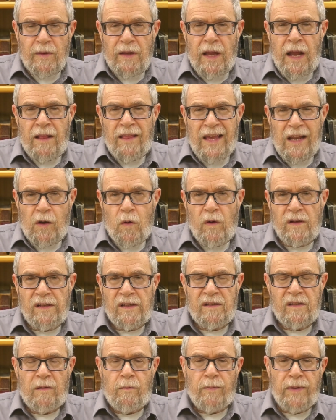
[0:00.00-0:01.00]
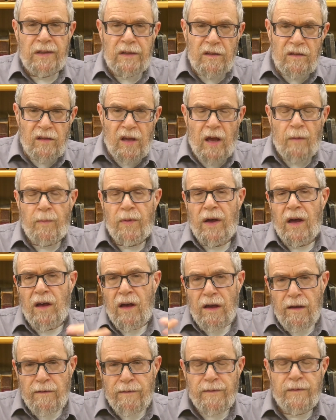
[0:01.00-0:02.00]
and that causes a buildup
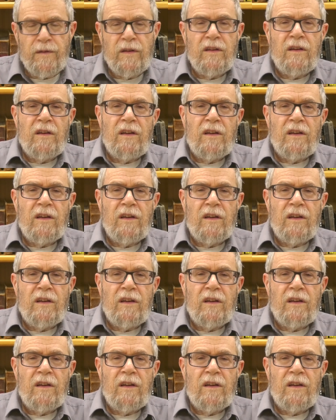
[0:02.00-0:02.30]
of